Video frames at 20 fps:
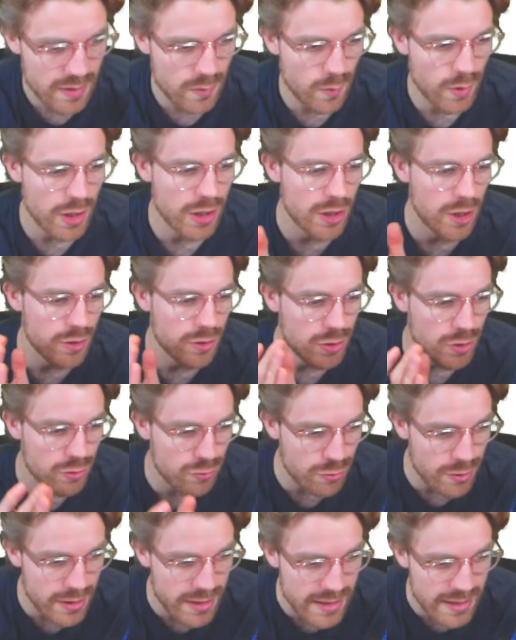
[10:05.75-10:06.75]
We're going to go
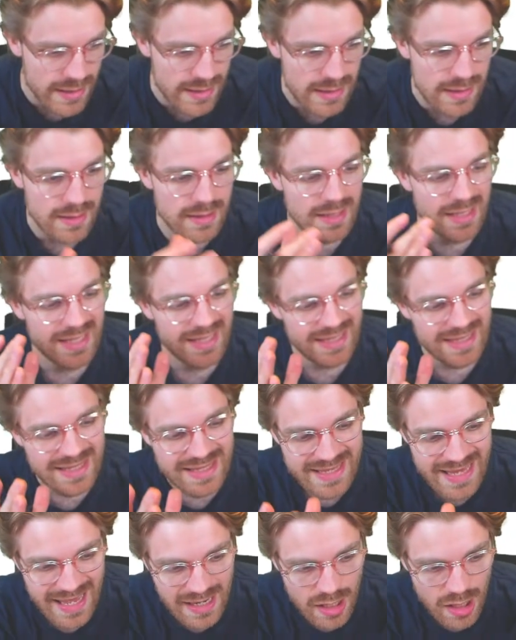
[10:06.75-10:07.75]
green,
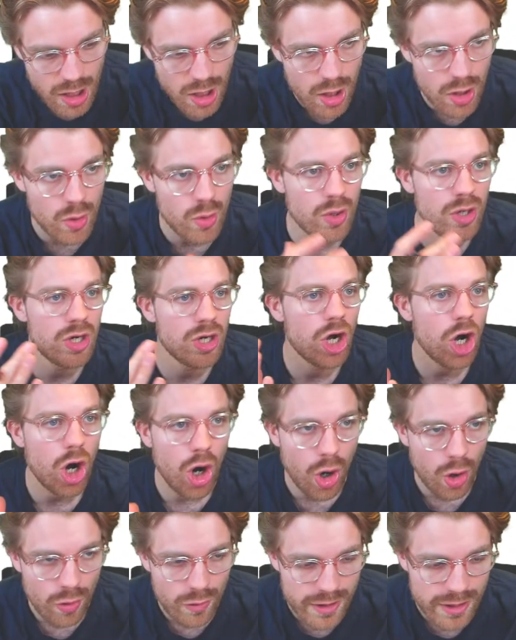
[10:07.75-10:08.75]
yellow,
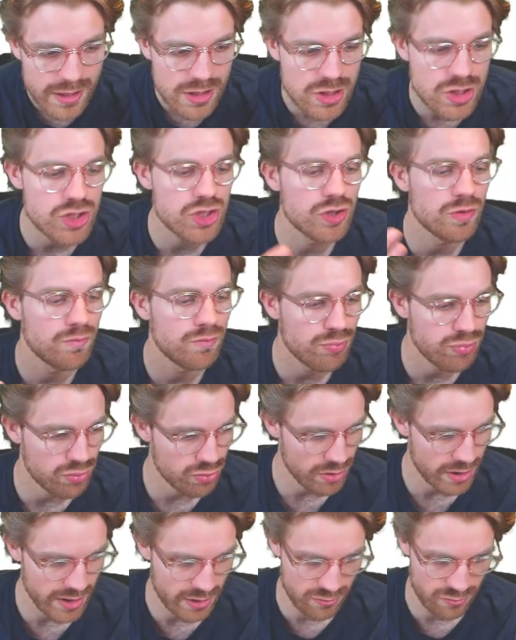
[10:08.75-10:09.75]
orange,
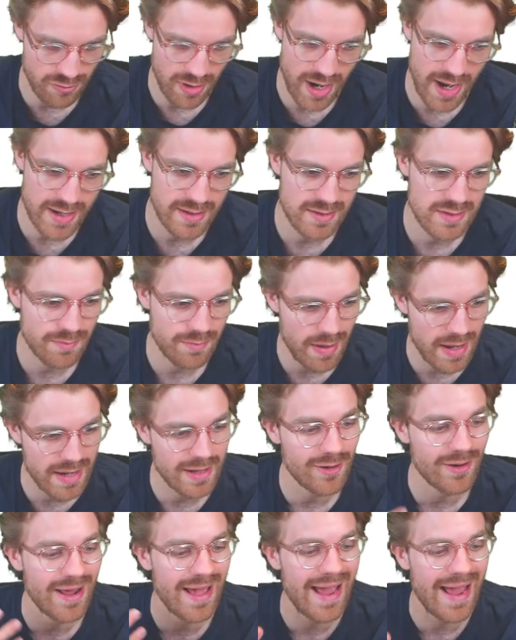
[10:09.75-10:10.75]
brick red, depending
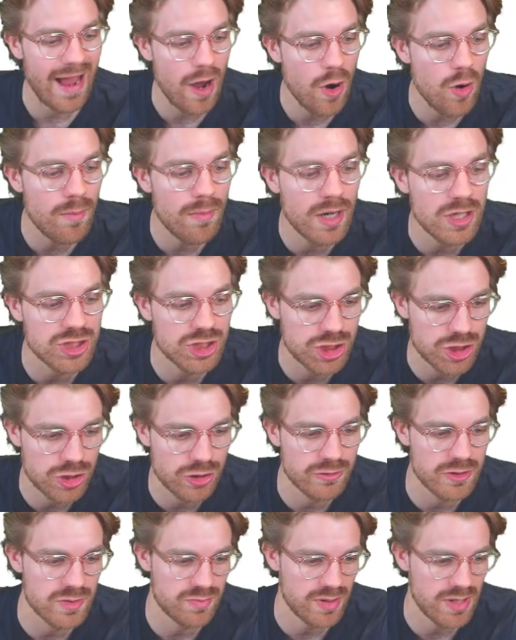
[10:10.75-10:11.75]
on how much
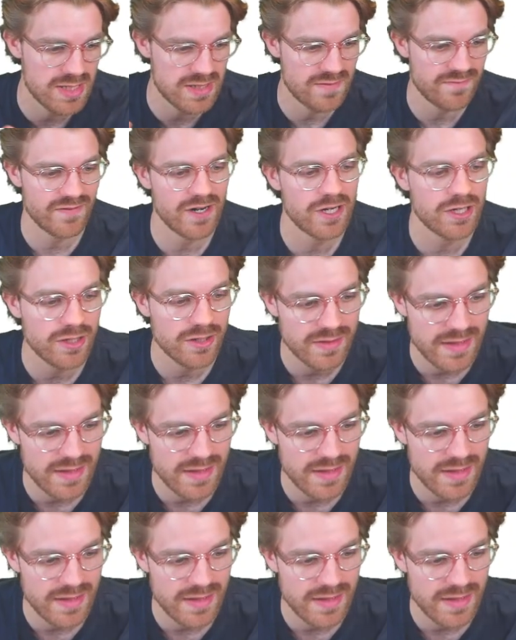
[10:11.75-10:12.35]
sugar is present. Very good.